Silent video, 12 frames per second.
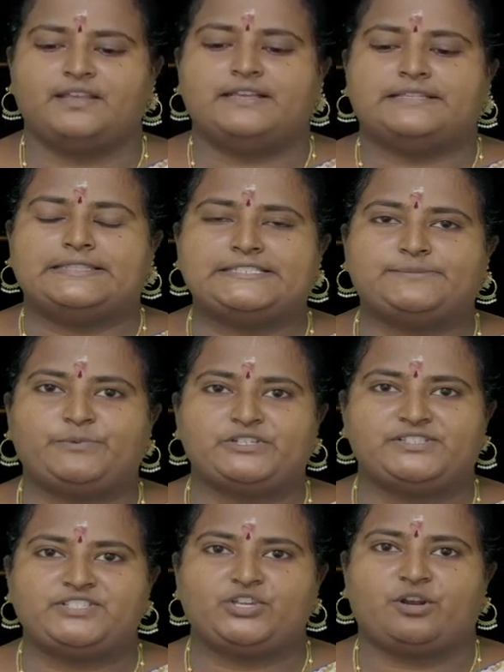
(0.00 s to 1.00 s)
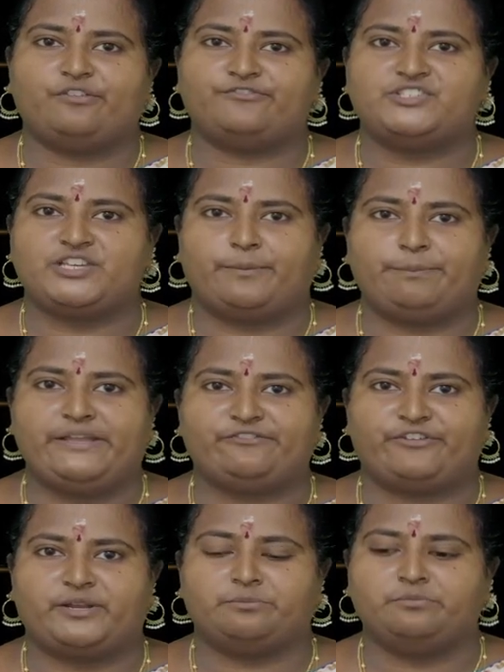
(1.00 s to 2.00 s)
This procedure of jumping
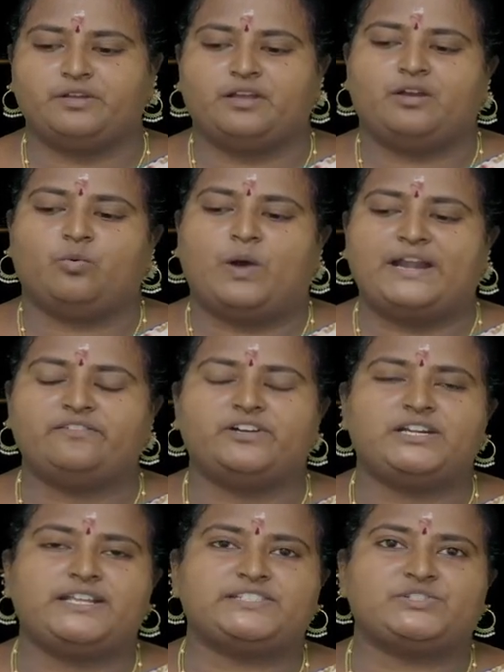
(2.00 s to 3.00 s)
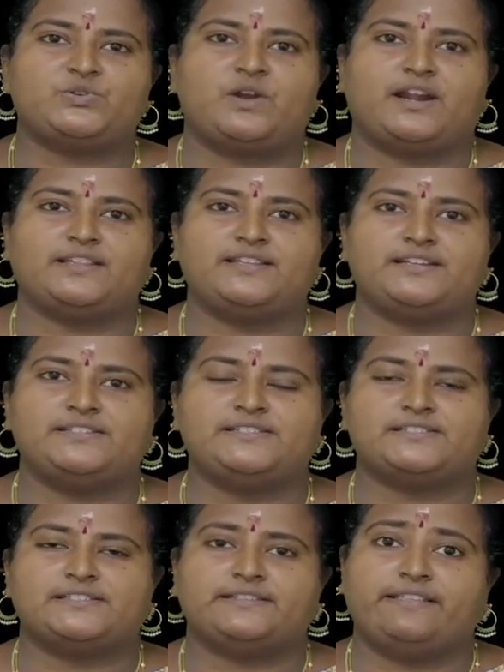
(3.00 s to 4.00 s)
from one vertex to another
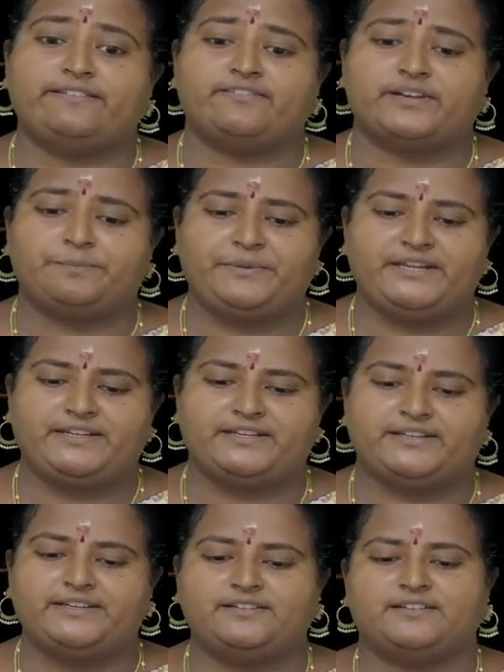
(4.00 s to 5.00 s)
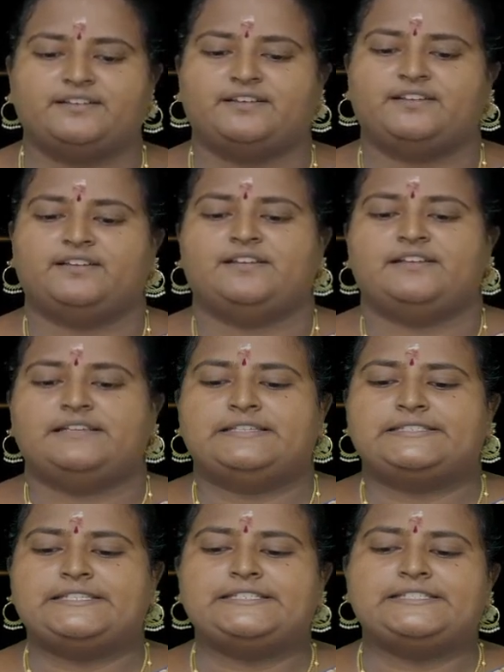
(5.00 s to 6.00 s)
is then repeated.
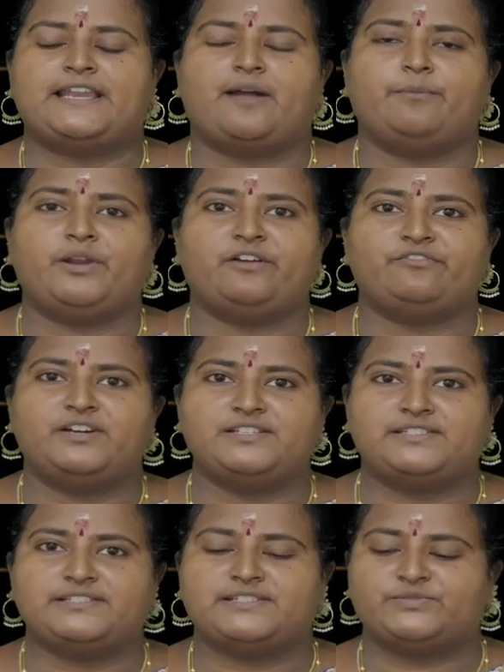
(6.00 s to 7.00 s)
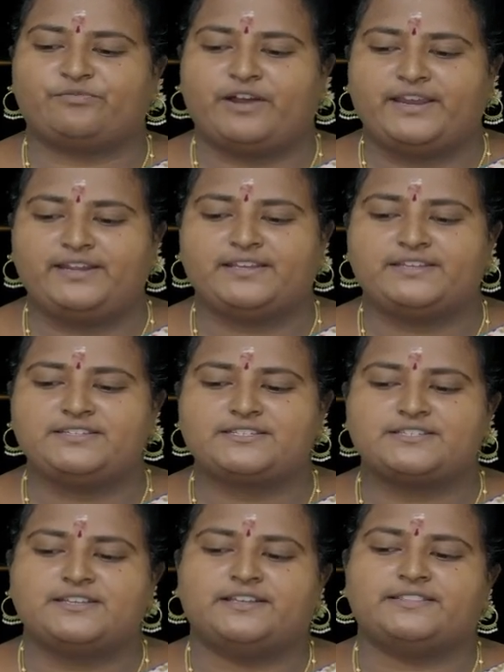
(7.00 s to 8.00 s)
Since the number of vertices is
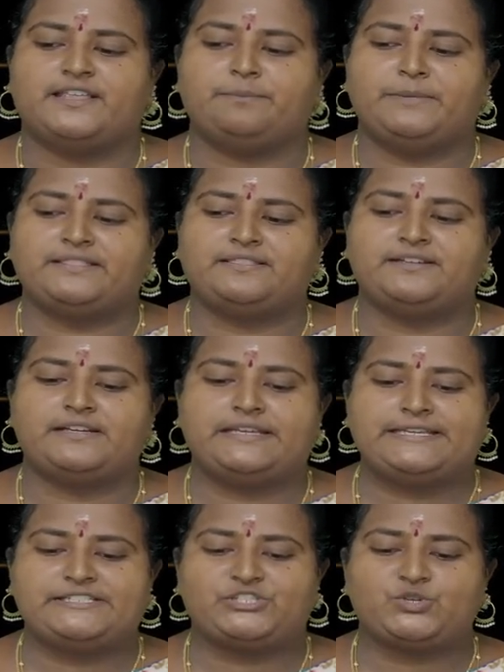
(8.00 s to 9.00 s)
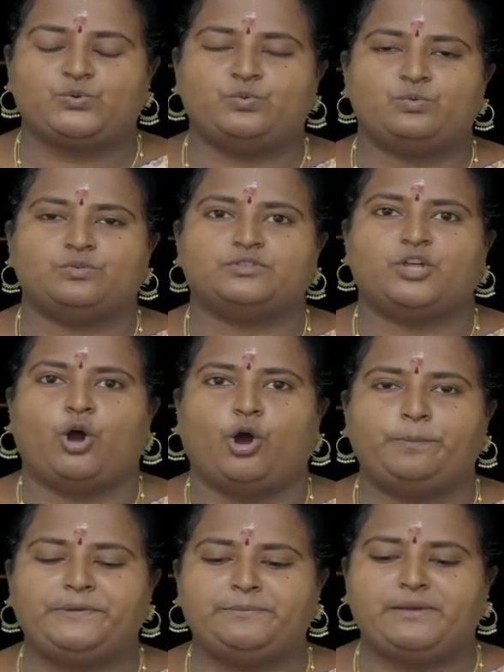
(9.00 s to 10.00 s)
finite, the method leads to the
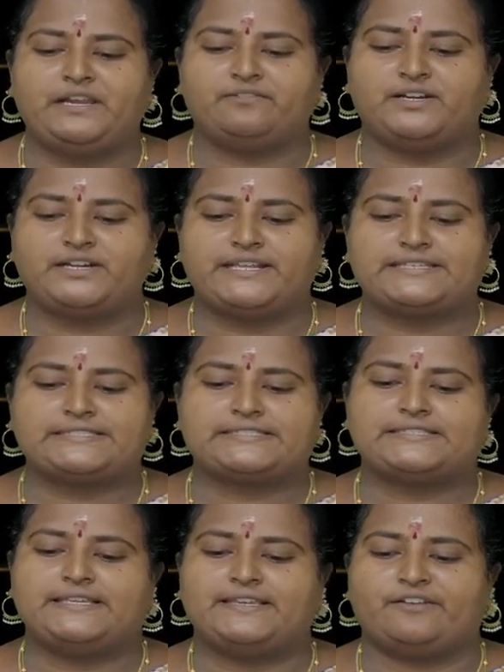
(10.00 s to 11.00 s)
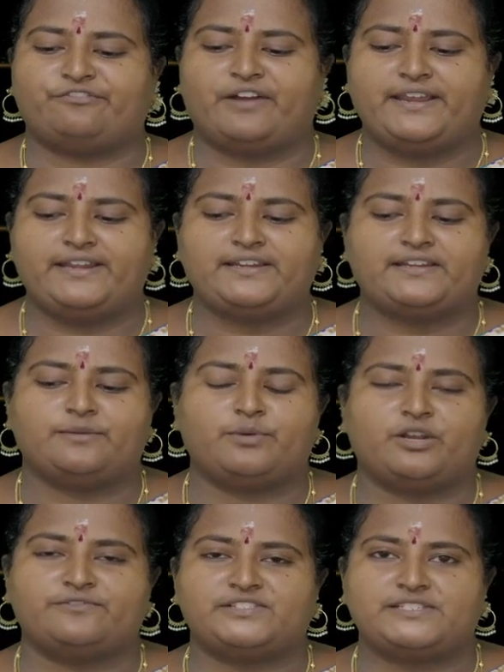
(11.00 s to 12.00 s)
optimal vertex in a finite number
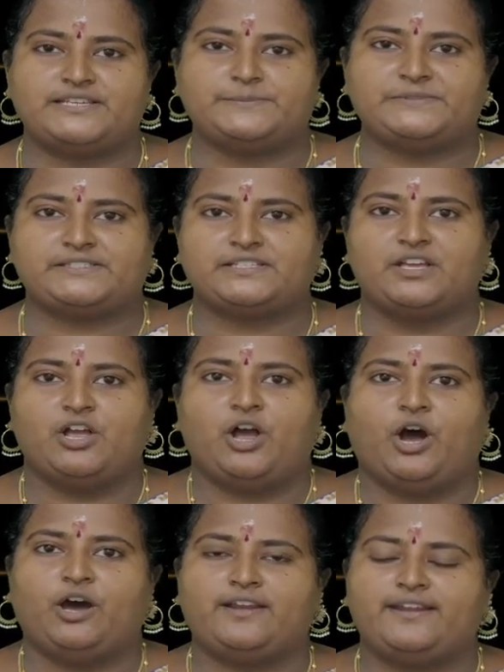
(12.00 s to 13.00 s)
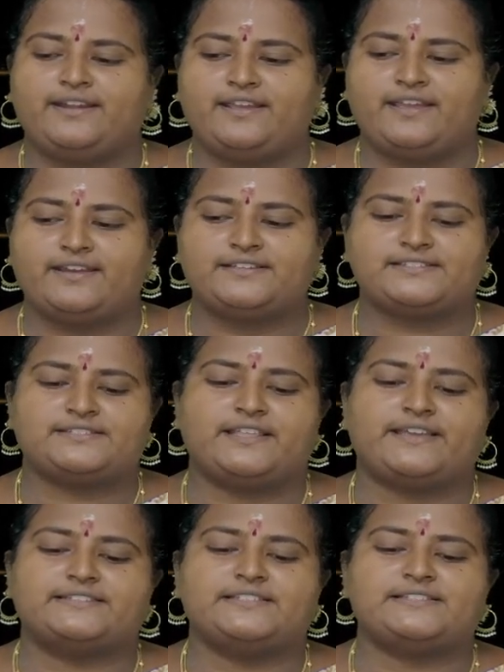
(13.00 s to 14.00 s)
of steps or indicates the
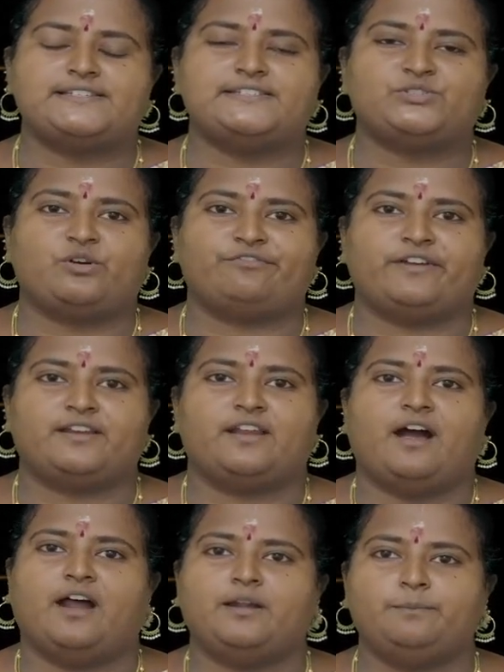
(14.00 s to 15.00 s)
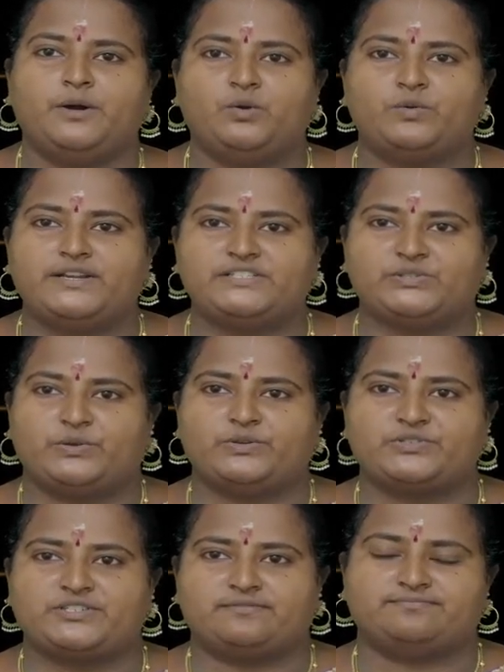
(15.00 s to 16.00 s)
existence of an unbounded
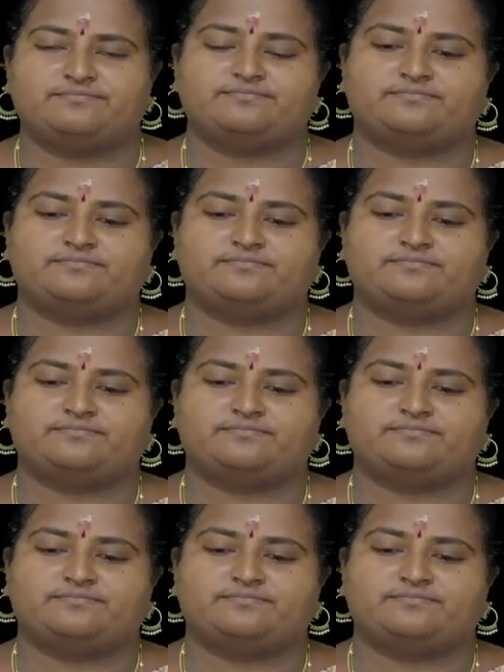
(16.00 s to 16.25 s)
solution.